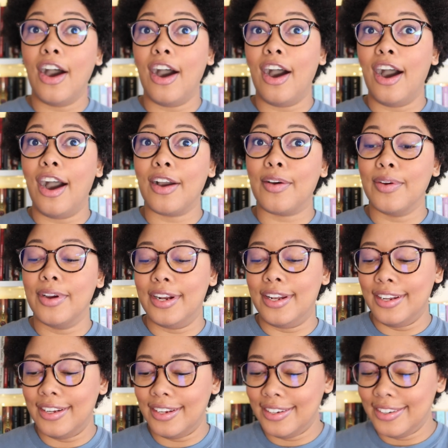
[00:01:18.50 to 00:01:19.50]

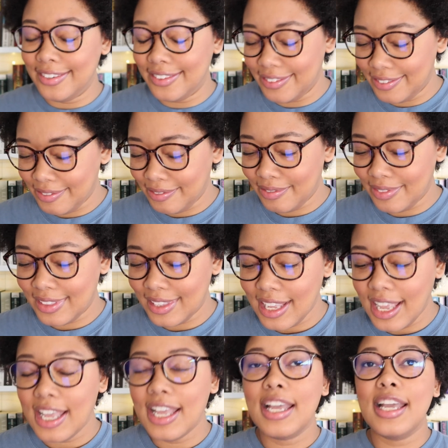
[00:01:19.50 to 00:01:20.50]
Awkward.
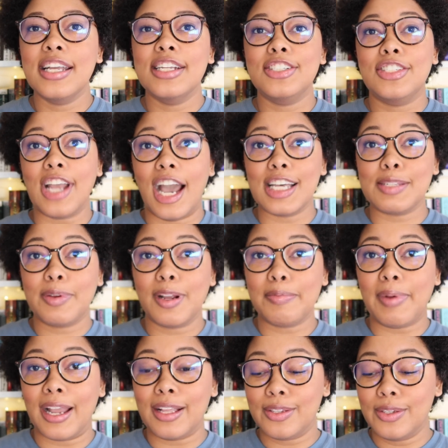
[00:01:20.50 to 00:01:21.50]
Jasper
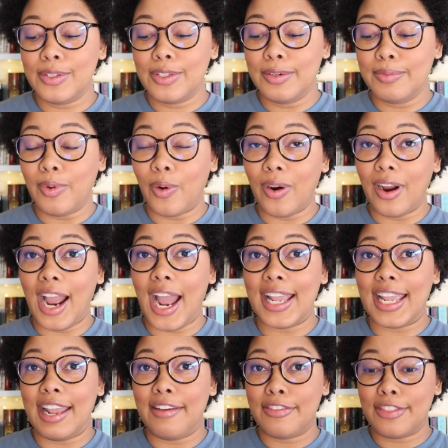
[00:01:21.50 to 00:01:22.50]
by Lulu Moore, I
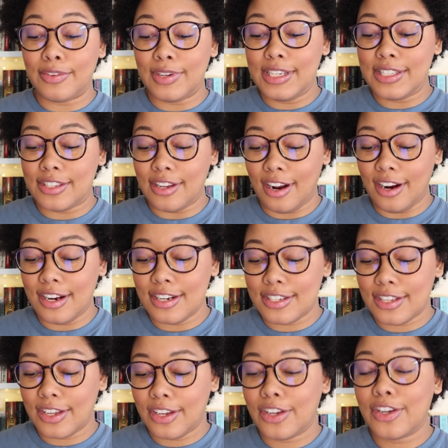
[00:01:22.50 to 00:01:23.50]
gave 3
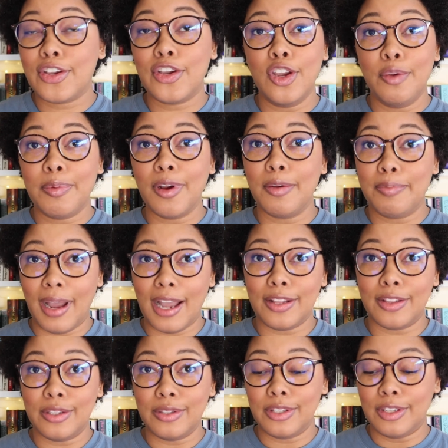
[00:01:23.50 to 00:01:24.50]
stars. Cooper by
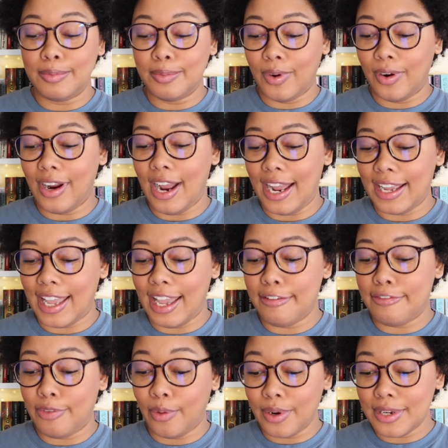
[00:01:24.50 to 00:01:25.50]
Lulu Moore, I
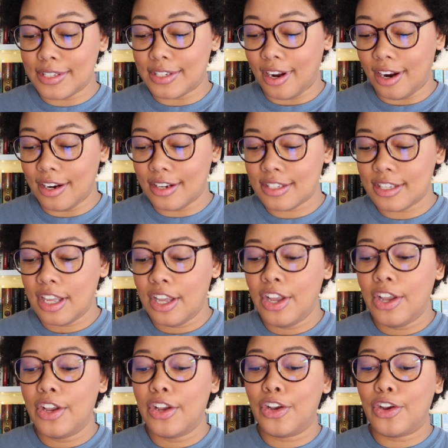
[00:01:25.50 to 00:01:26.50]
gave 4 stars.
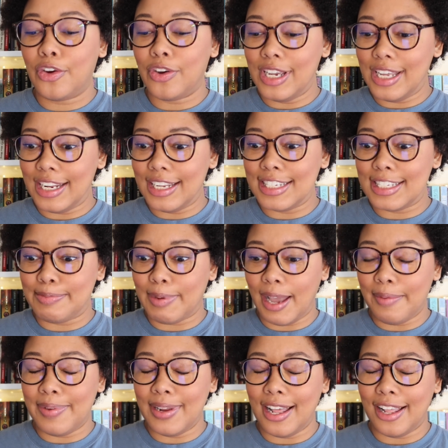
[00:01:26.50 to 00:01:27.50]
Credence
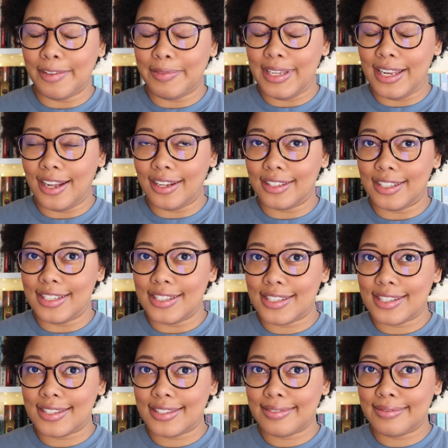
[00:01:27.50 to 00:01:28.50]
by Penelope
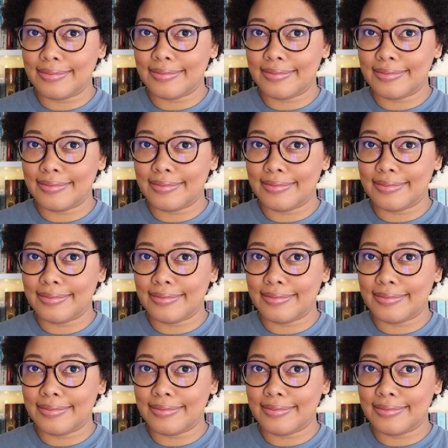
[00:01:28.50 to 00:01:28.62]
Douglas,